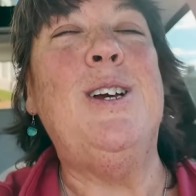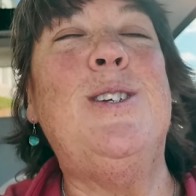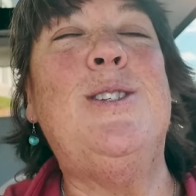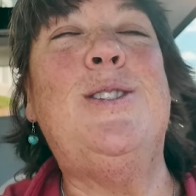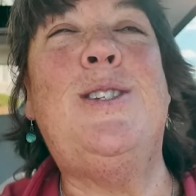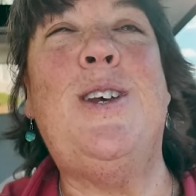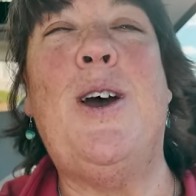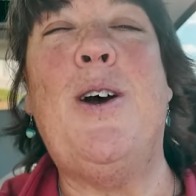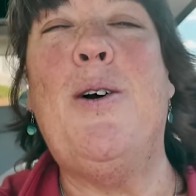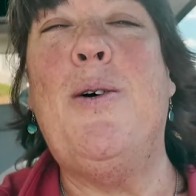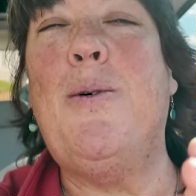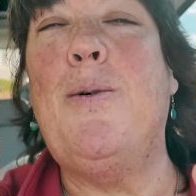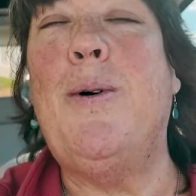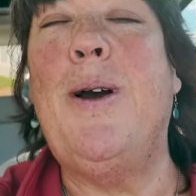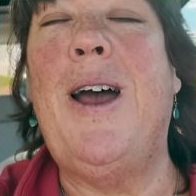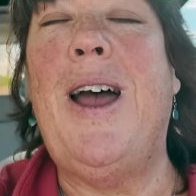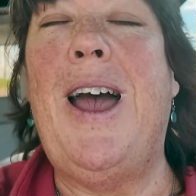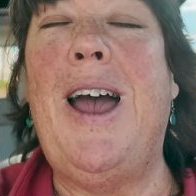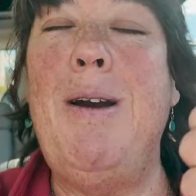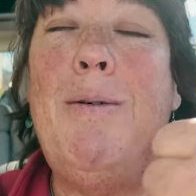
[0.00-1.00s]

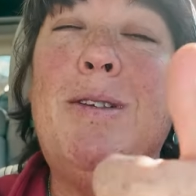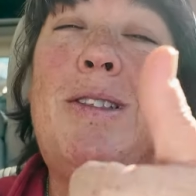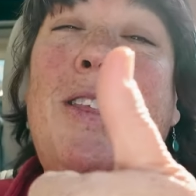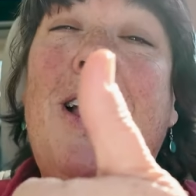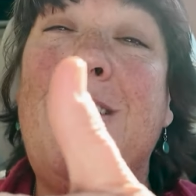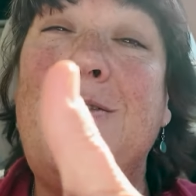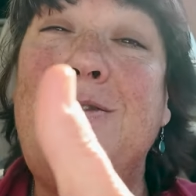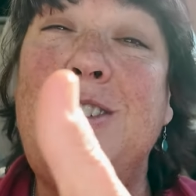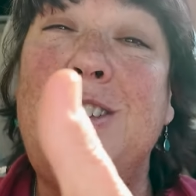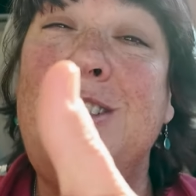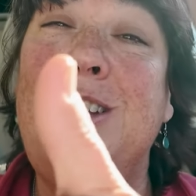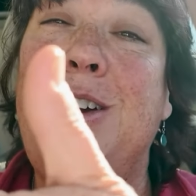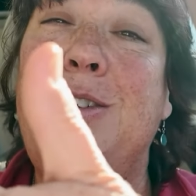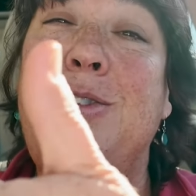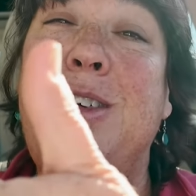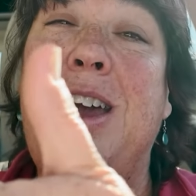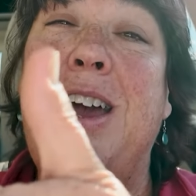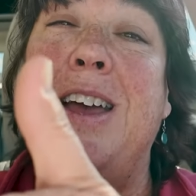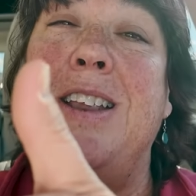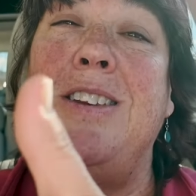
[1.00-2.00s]
So I would love to know
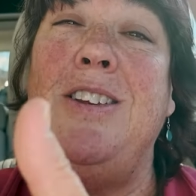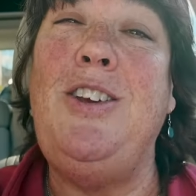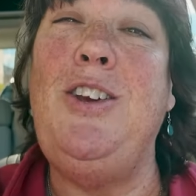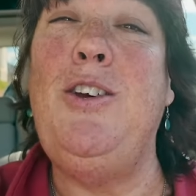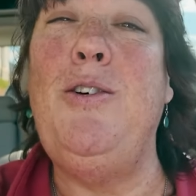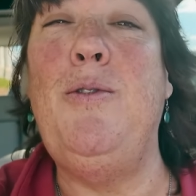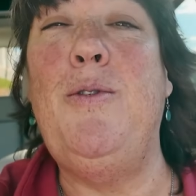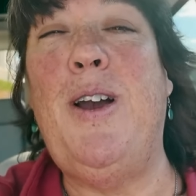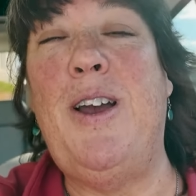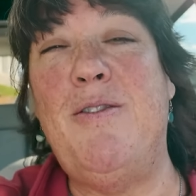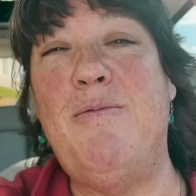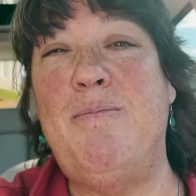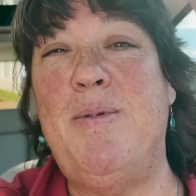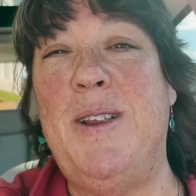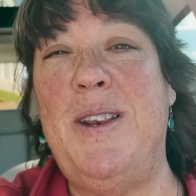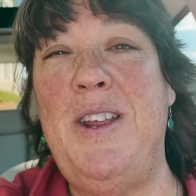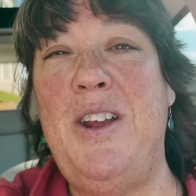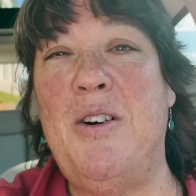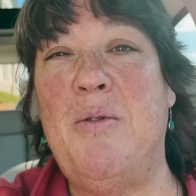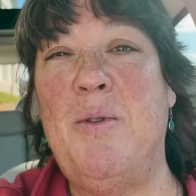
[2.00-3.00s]
that you have
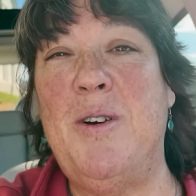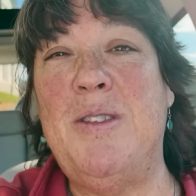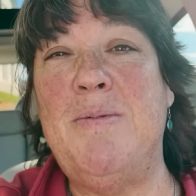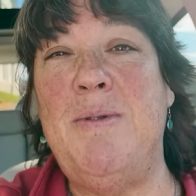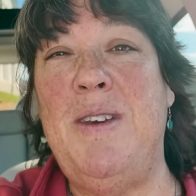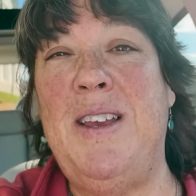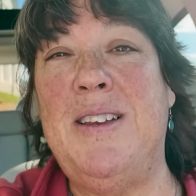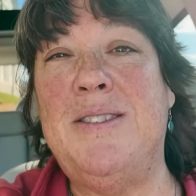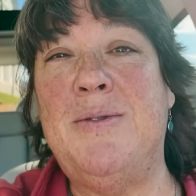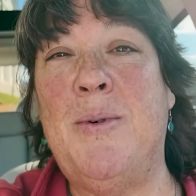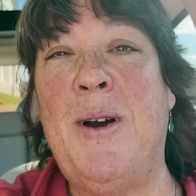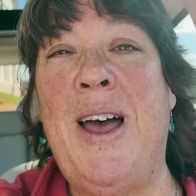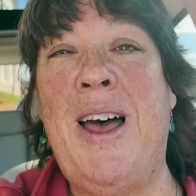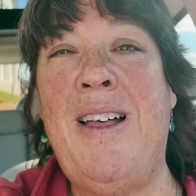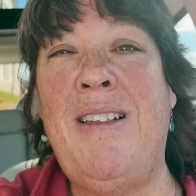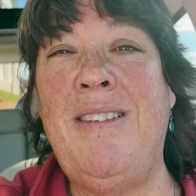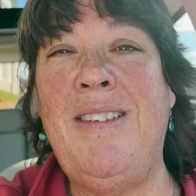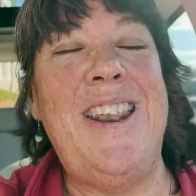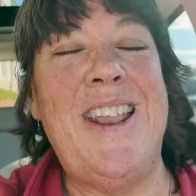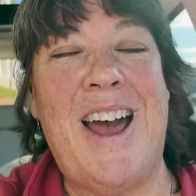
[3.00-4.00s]
been here with me as
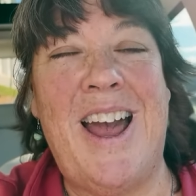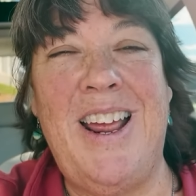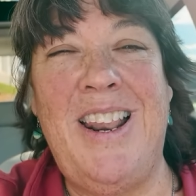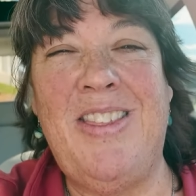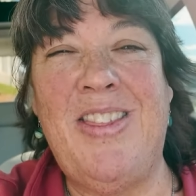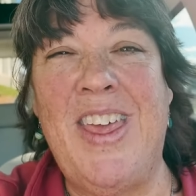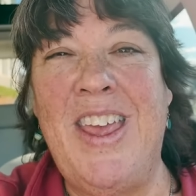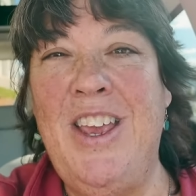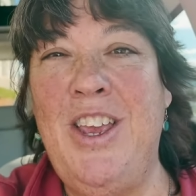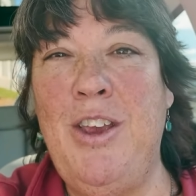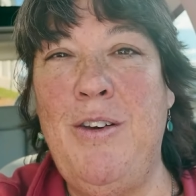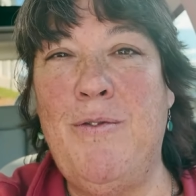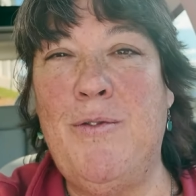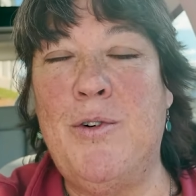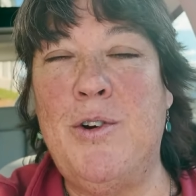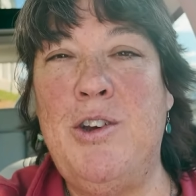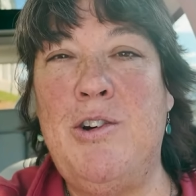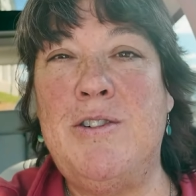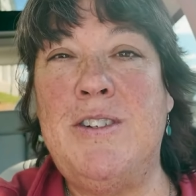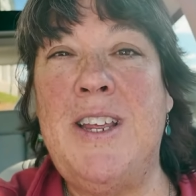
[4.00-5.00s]
well. And I thank you
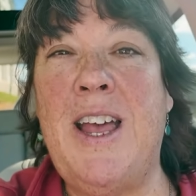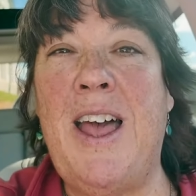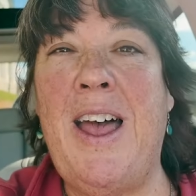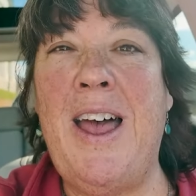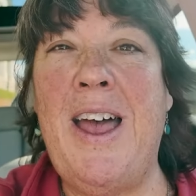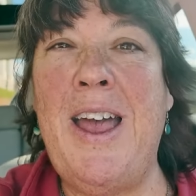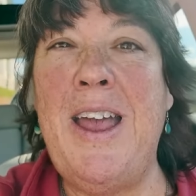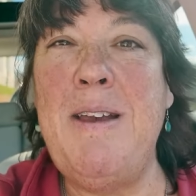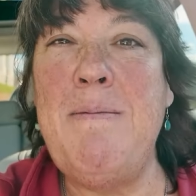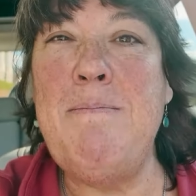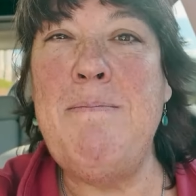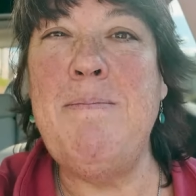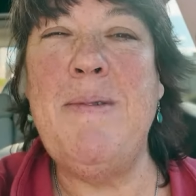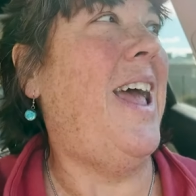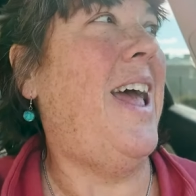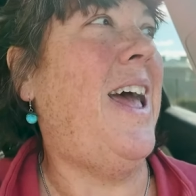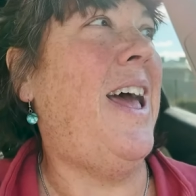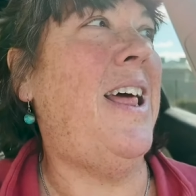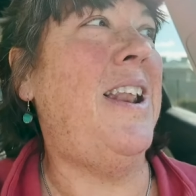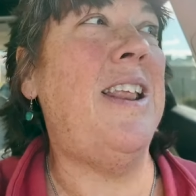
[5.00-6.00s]
for your time,
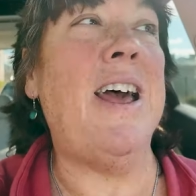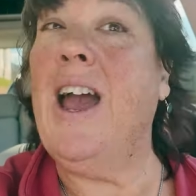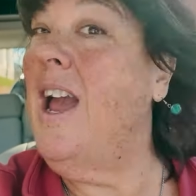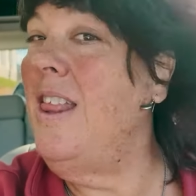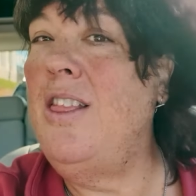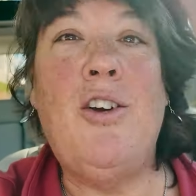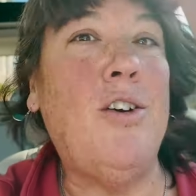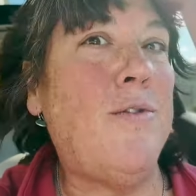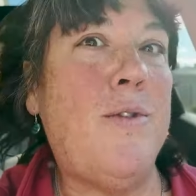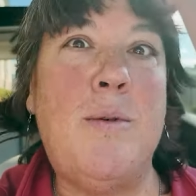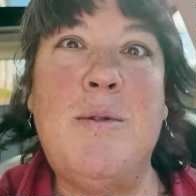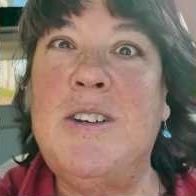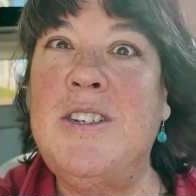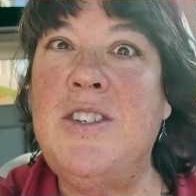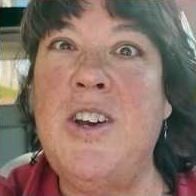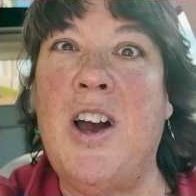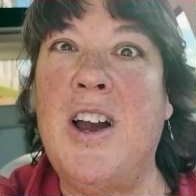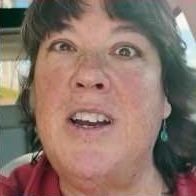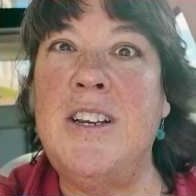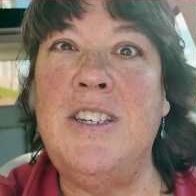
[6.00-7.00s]
and I look forward to
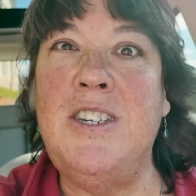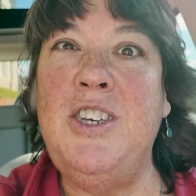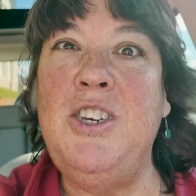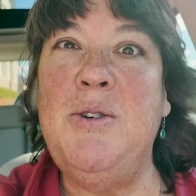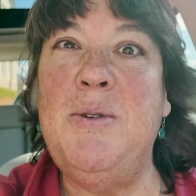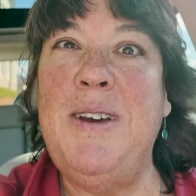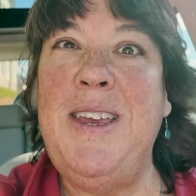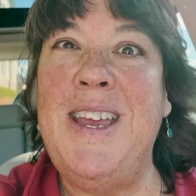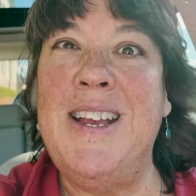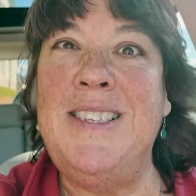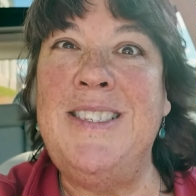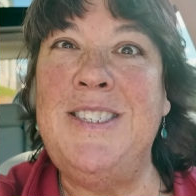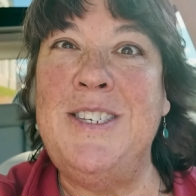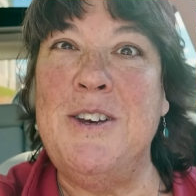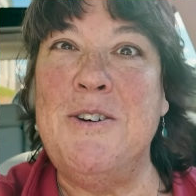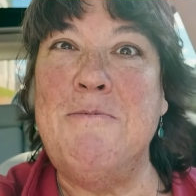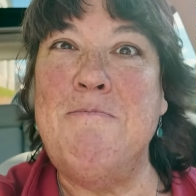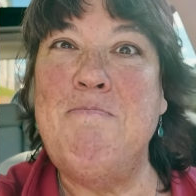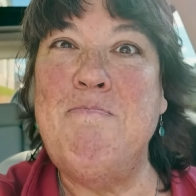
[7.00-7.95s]
talking to you again soon.